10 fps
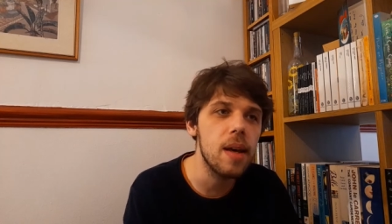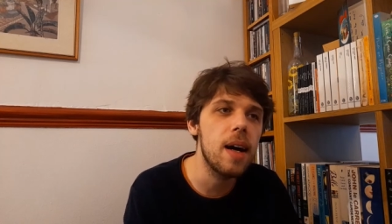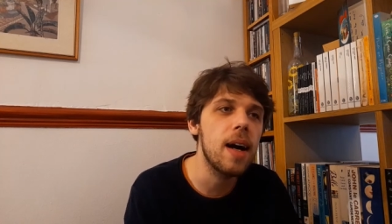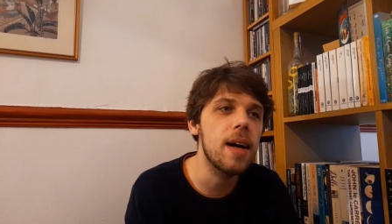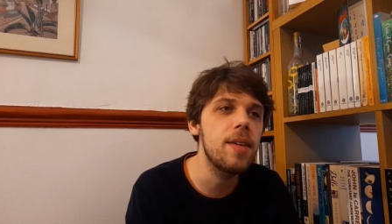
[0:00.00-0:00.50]

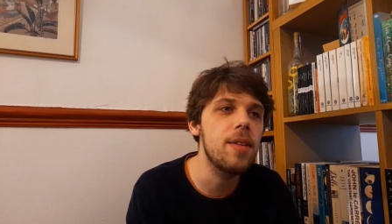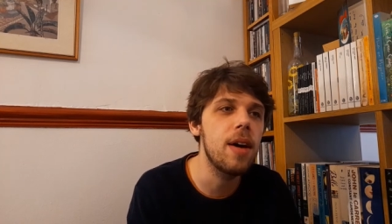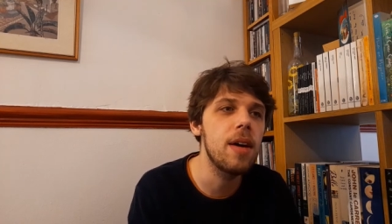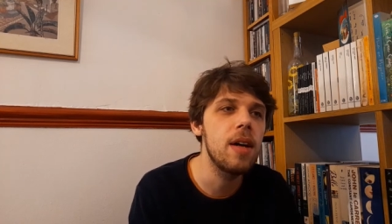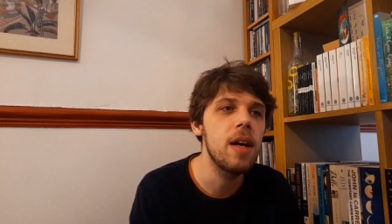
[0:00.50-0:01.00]
And
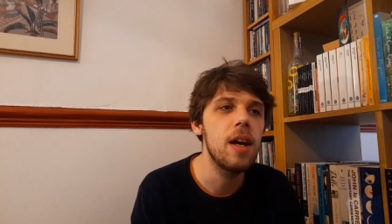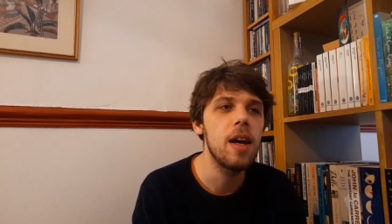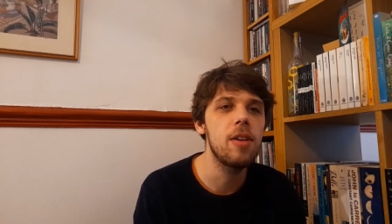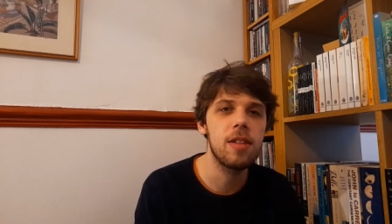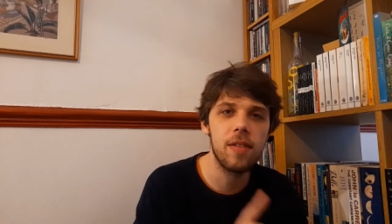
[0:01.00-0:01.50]

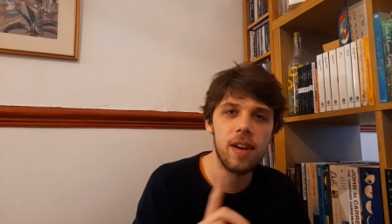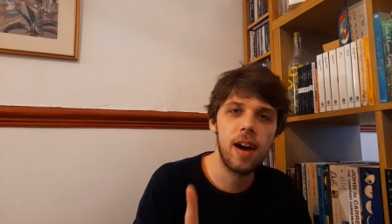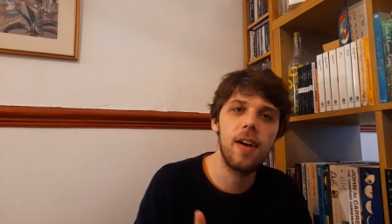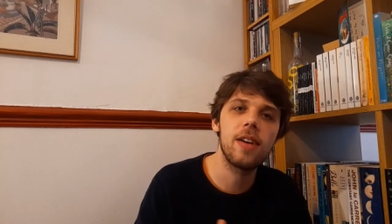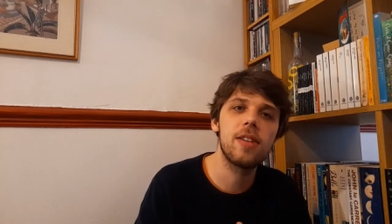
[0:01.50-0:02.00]
you just have
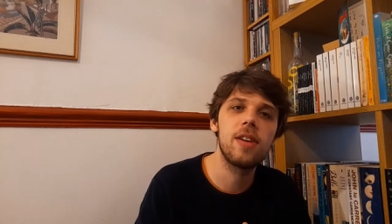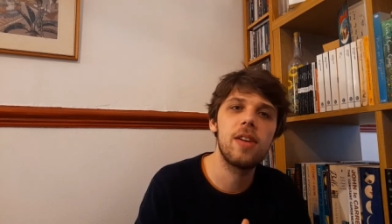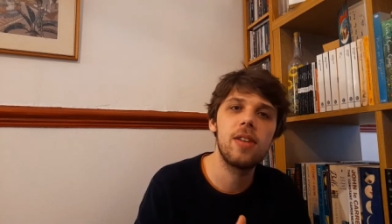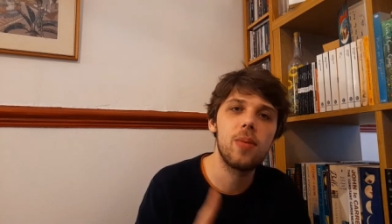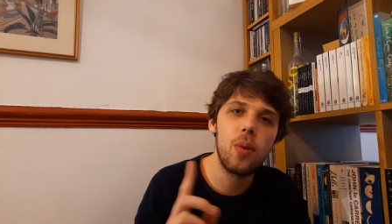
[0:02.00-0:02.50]

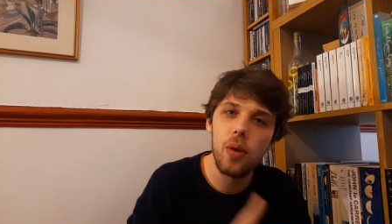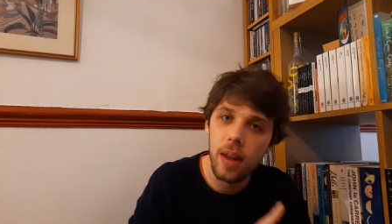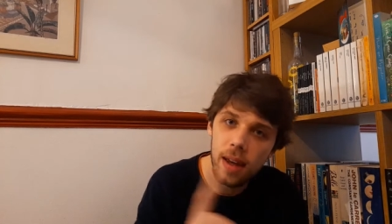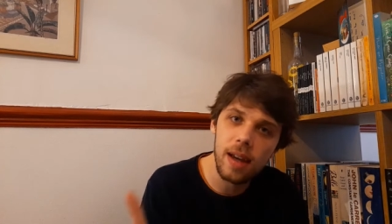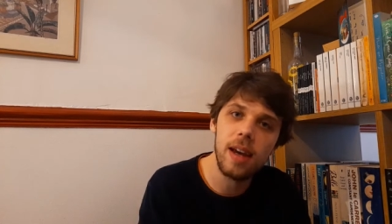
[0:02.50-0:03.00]
characters
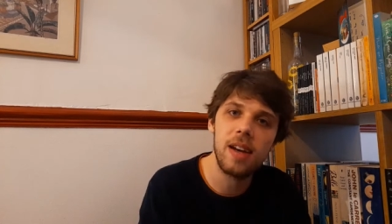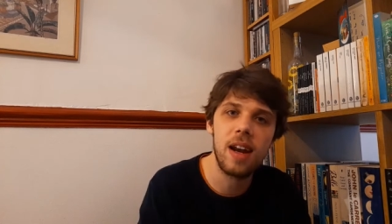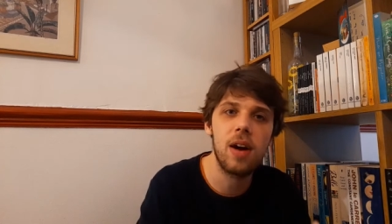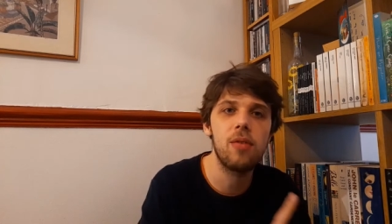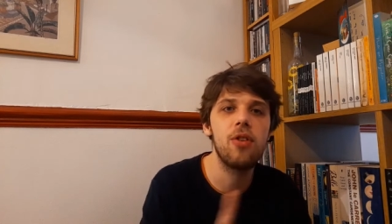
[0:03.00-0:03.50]
walking in and
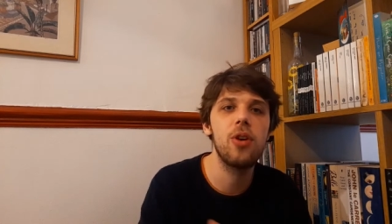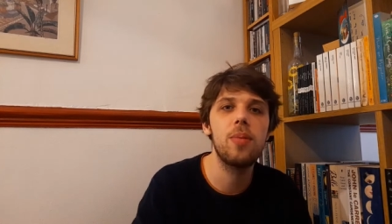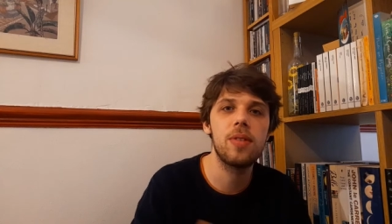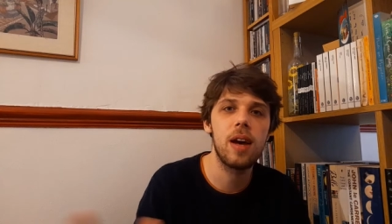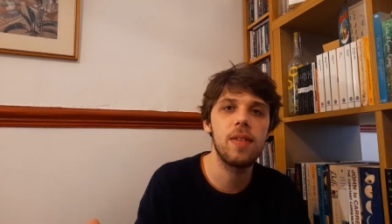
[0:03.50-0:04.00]
out of
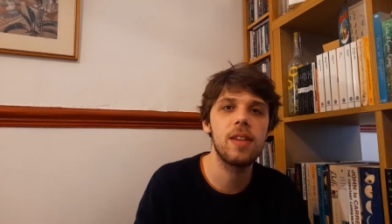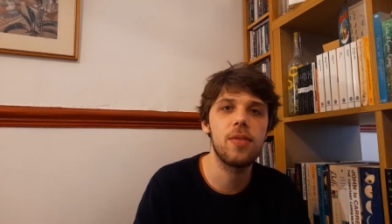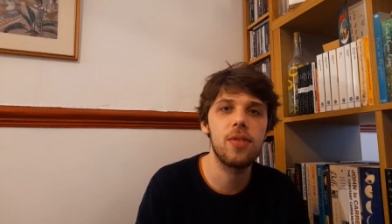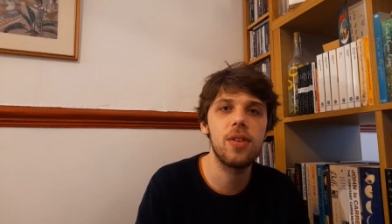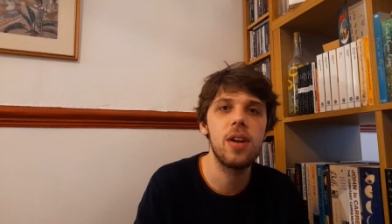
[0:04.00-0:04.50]
rooms, having
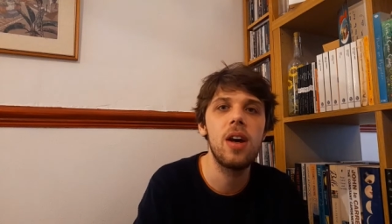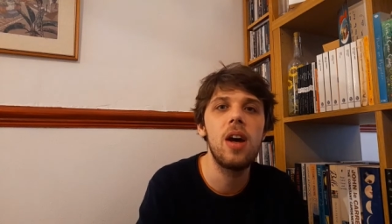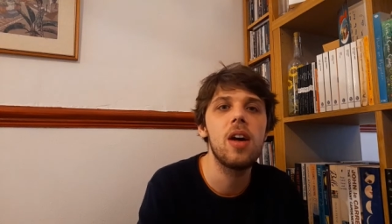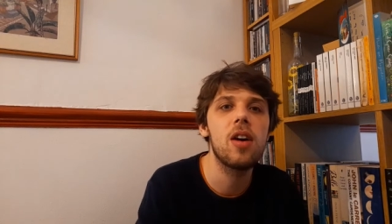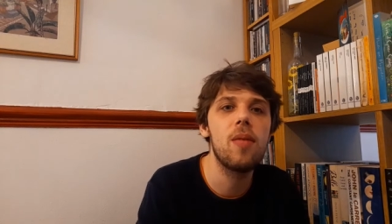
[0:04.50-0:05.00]
different
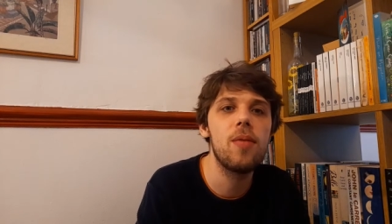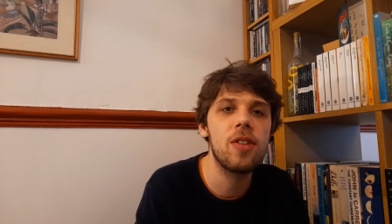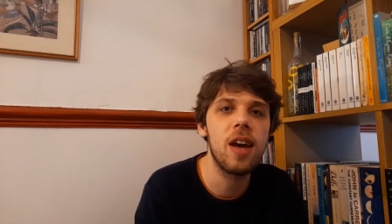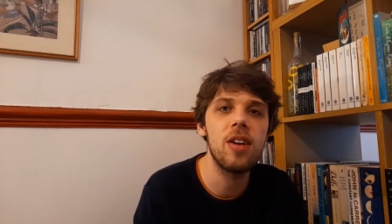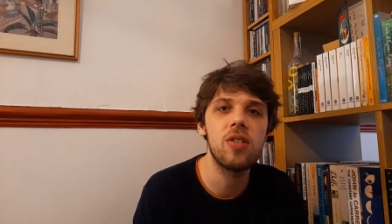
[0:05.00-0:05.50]

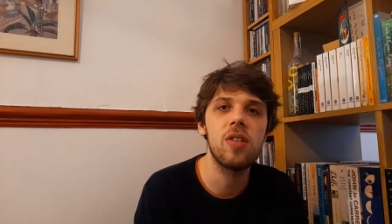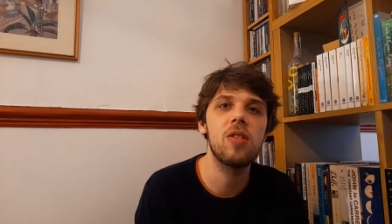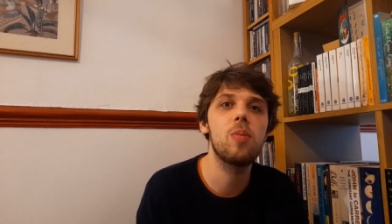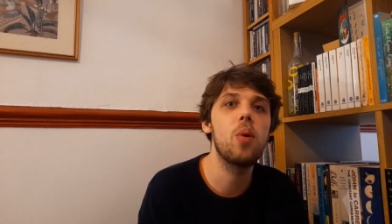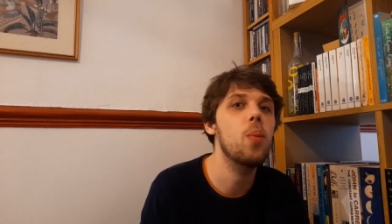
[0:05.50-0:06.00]
conversations,
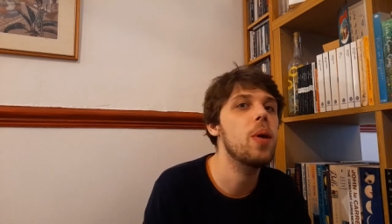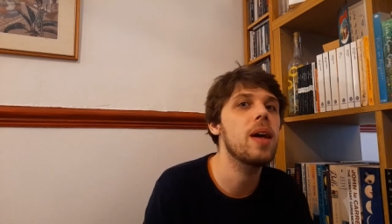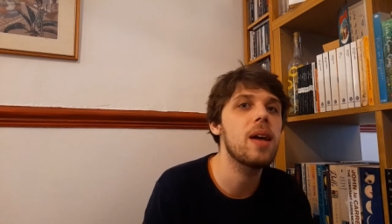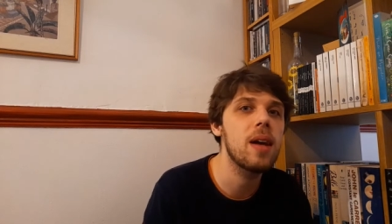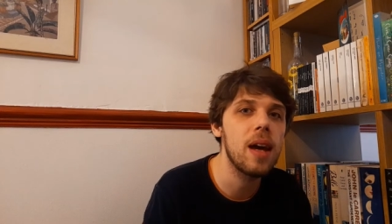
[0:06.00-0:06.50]

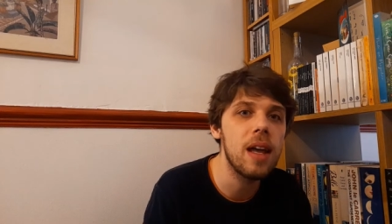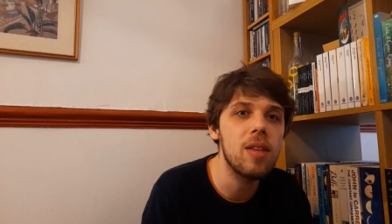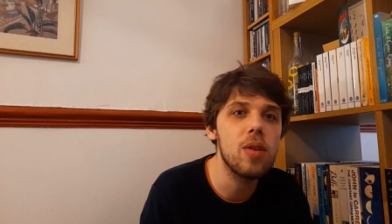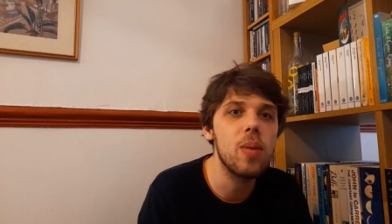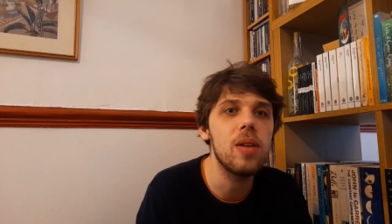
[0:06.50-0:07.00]
bumping
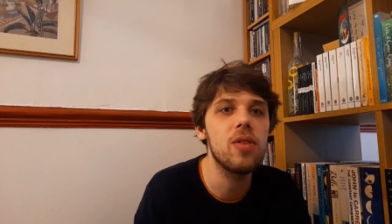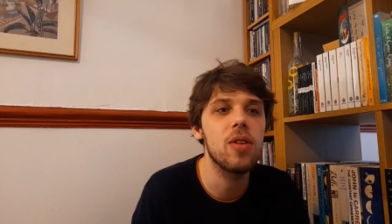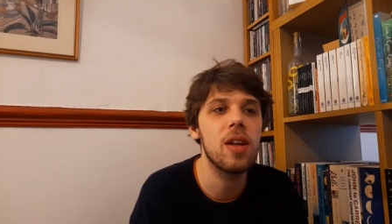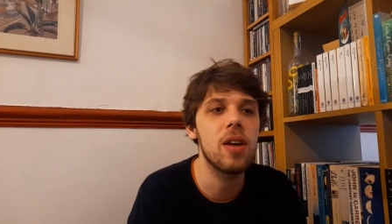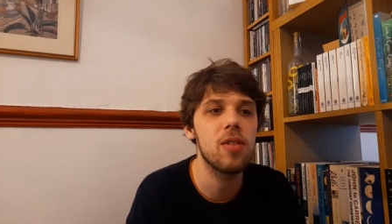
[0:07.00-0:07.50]
into each
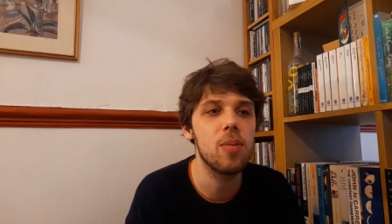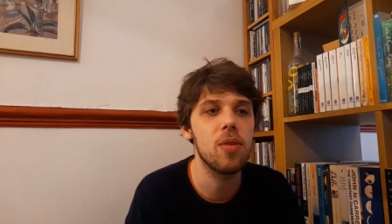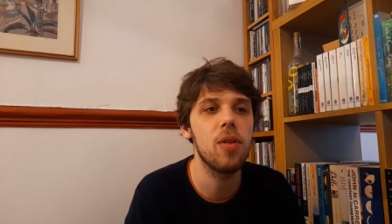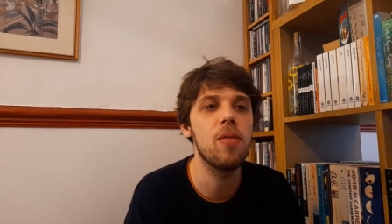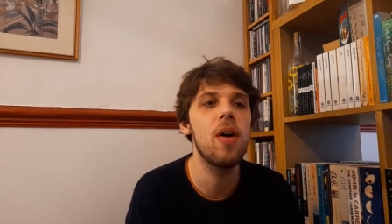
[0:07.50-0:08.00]
other, some
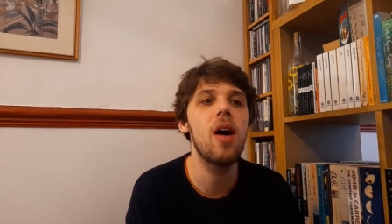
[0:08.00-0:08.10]
sort of